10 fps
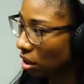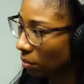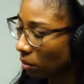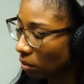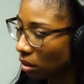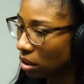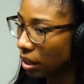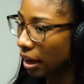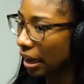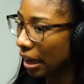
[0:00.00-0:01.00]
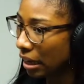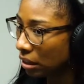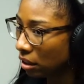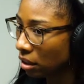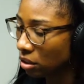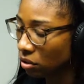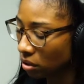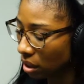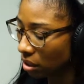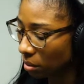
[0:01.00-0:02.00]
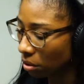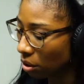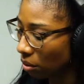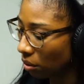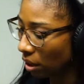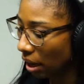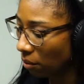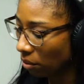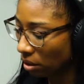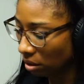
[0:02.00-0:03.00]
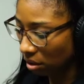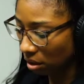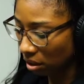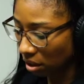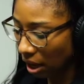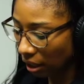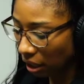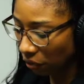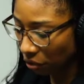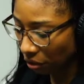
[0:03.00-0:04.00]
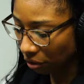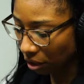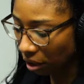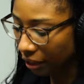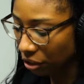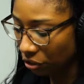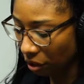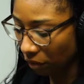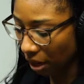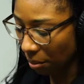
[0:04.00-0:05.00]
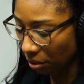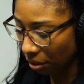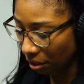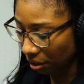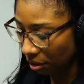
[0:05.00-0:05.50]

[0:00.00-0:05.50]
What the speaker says: Keep it really tight and using a zip code, and that would kind of give you your cluster of a neighborhood.